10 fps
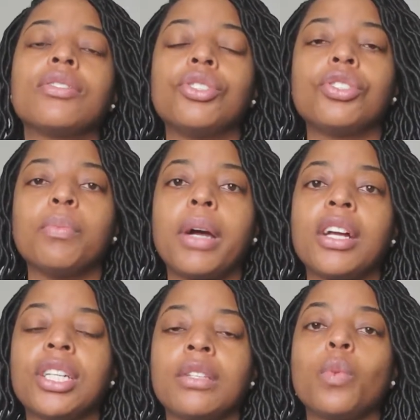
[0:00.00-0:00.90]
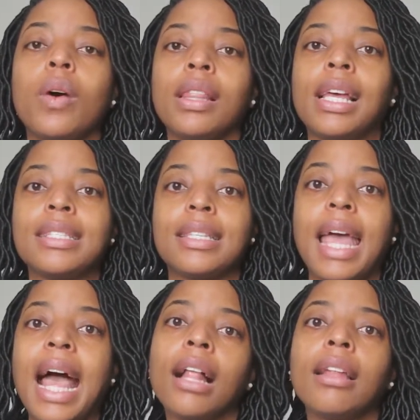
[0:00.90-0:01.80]
So Marge has one less
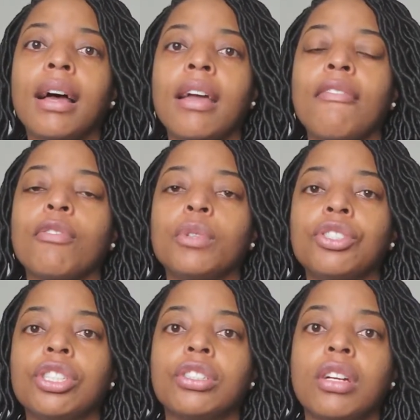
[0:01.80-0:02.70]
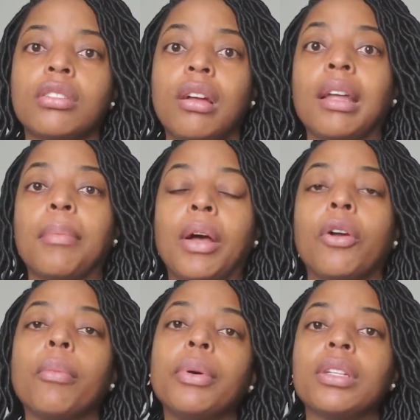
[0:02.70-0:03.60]
ally for when she starts talking about
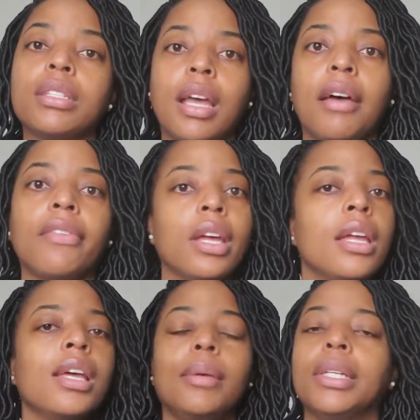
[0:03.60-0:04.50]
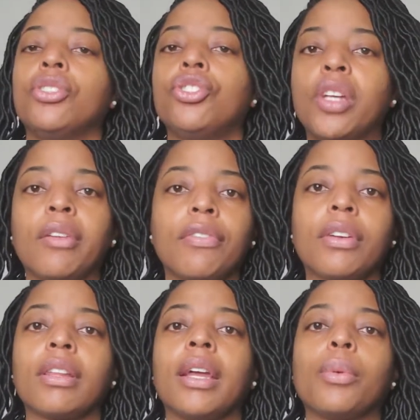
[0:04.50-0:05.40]
her book stuff because
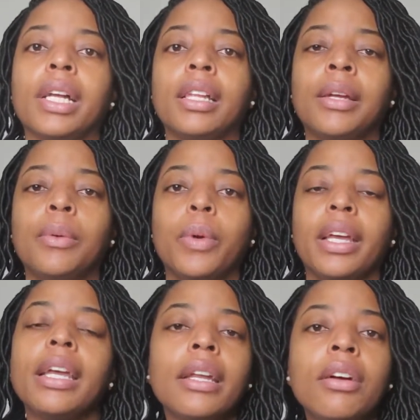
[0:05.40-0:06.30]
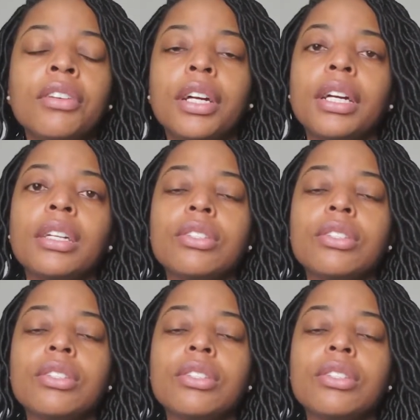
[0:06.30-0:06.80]
Jennifer like really went in on her.